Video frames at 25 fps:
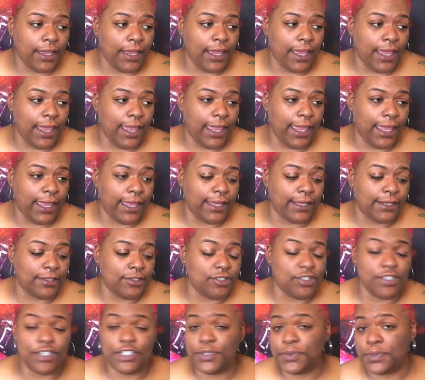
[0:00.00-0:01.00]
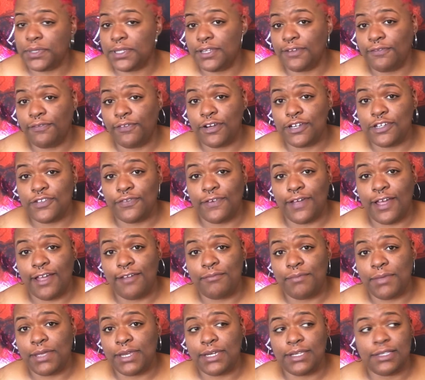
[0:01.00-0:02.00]
And just within the first
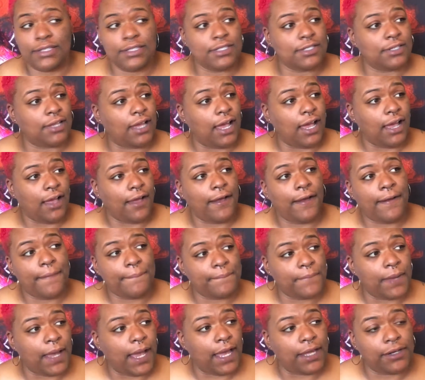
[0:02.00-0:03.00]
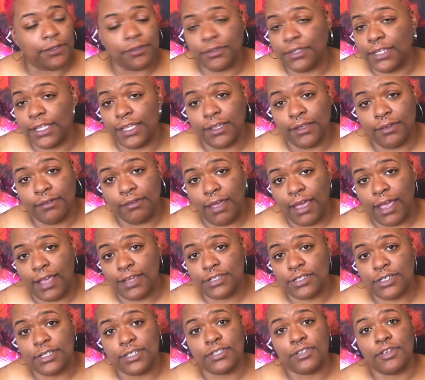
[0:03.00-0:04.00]
5 minutes, I don't think
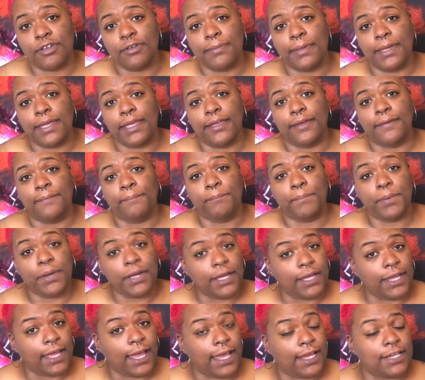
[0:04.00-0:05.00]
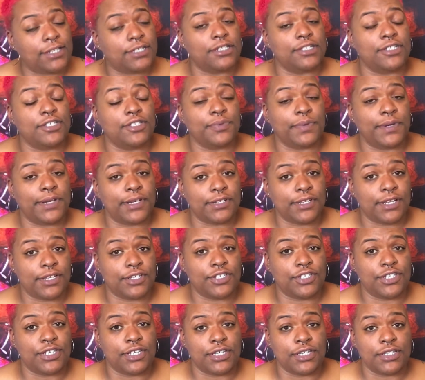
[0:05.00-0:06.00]
Ashley's going to make it. But Ashley swears that
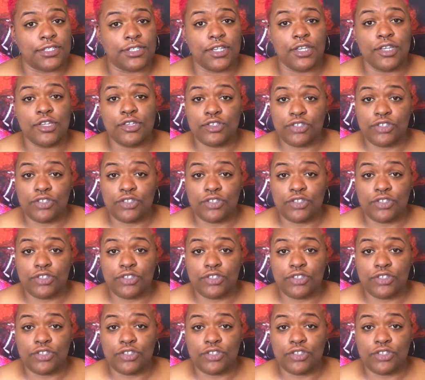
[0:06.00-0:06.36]
she is.